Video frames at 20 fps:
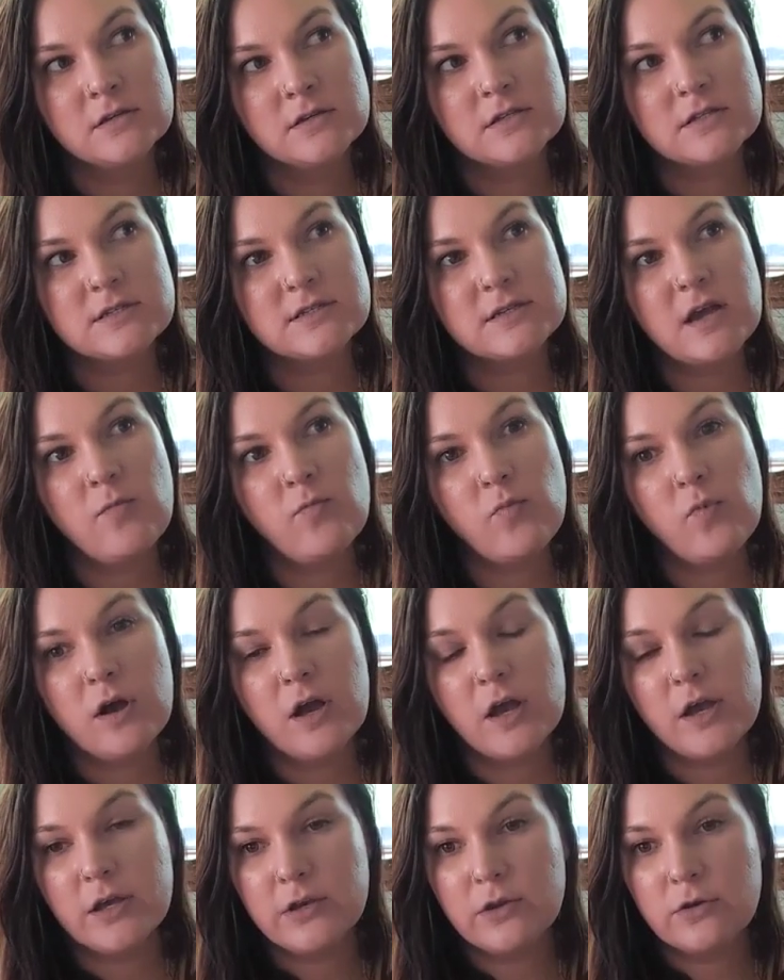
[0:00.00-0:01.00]

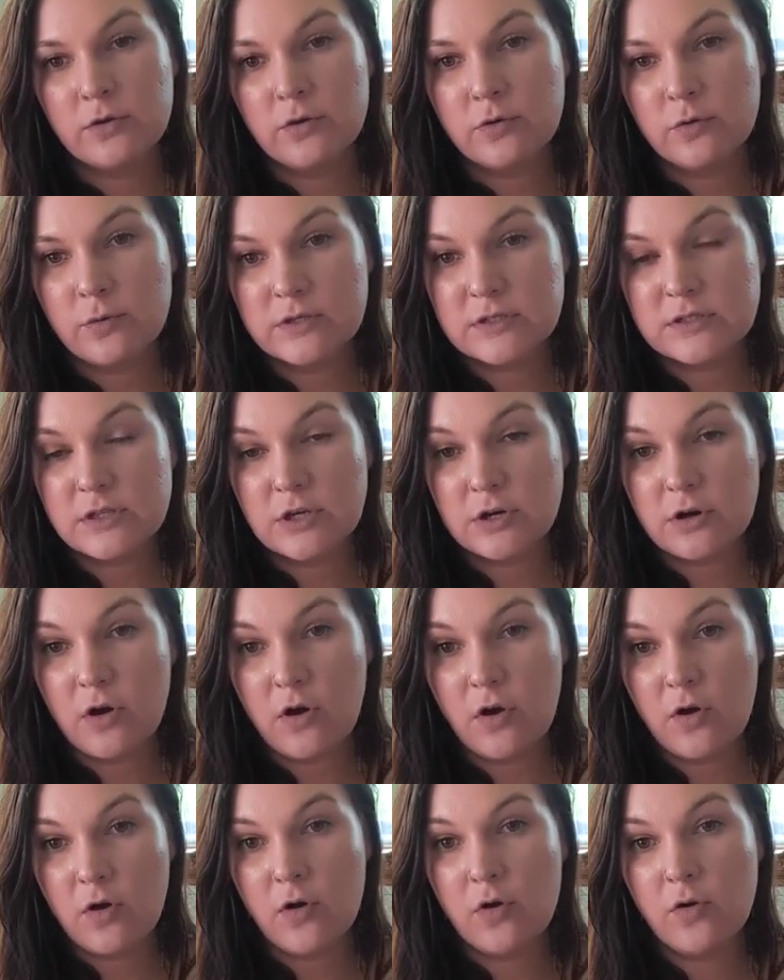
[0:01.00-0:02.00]
someone who was
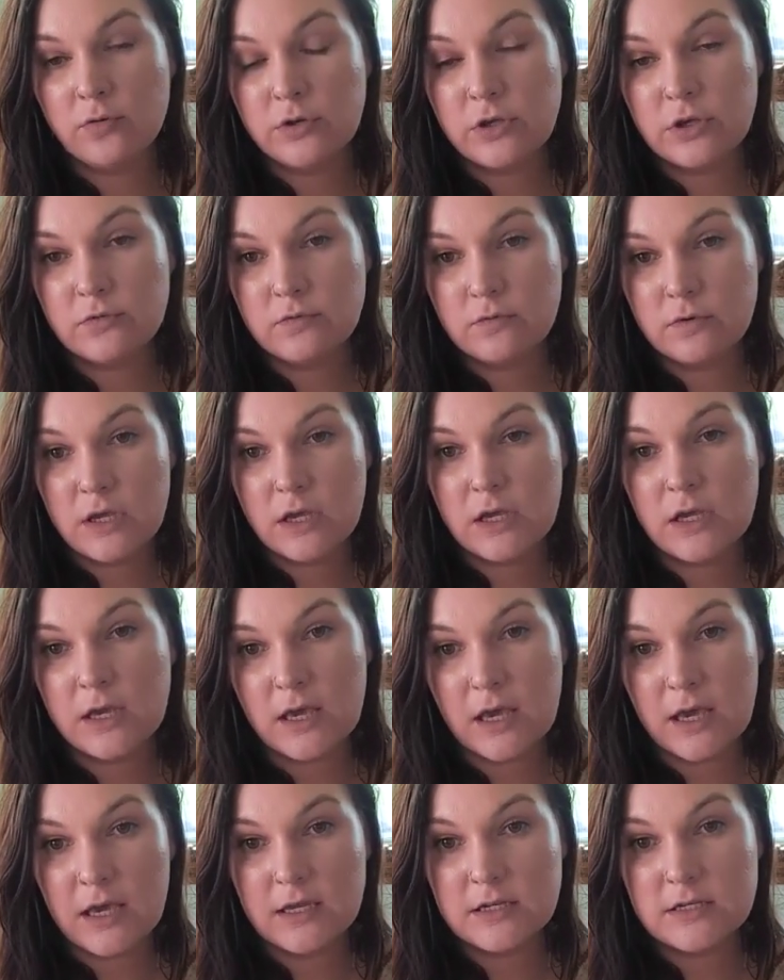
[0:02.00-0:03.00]
their own
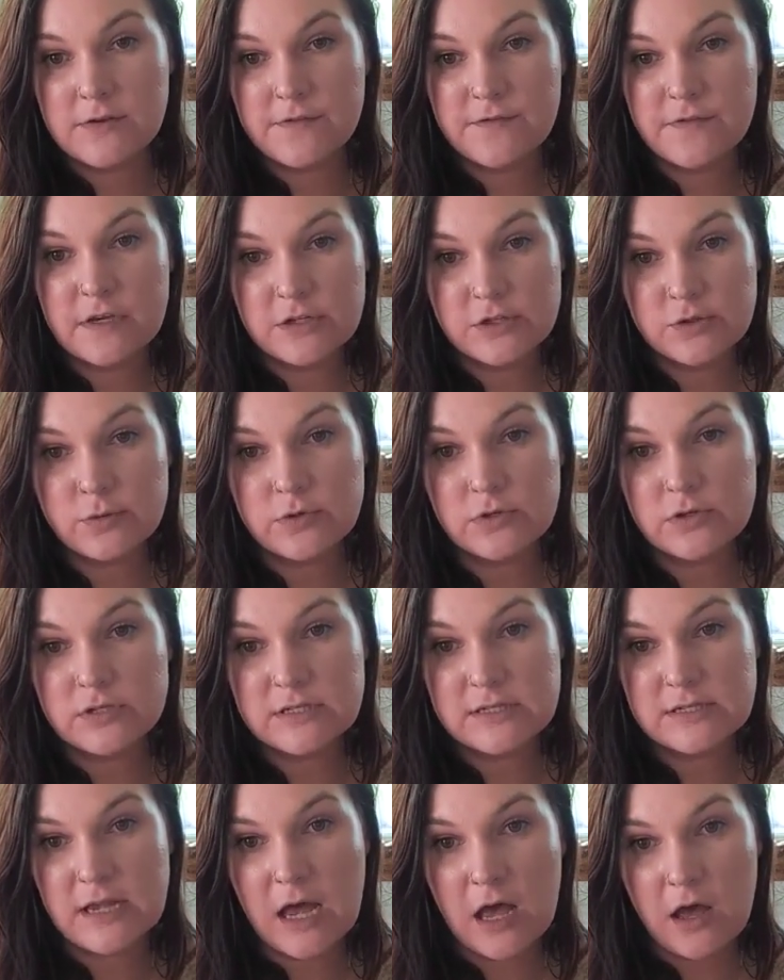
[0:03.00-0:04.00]
unique individual
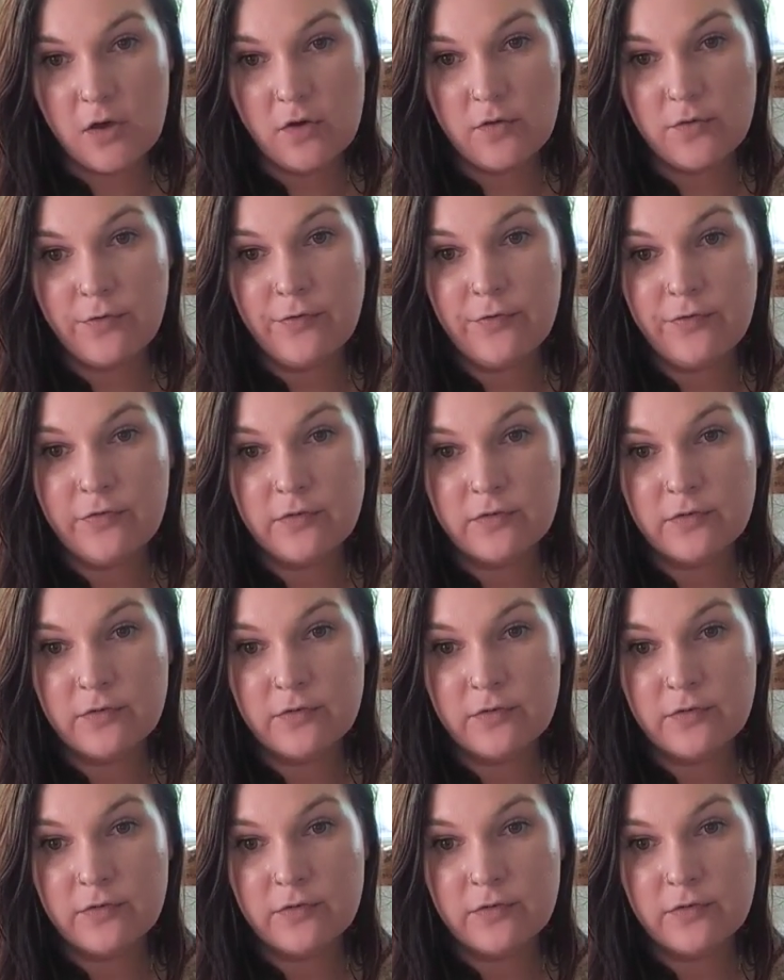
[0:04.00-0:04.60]
self,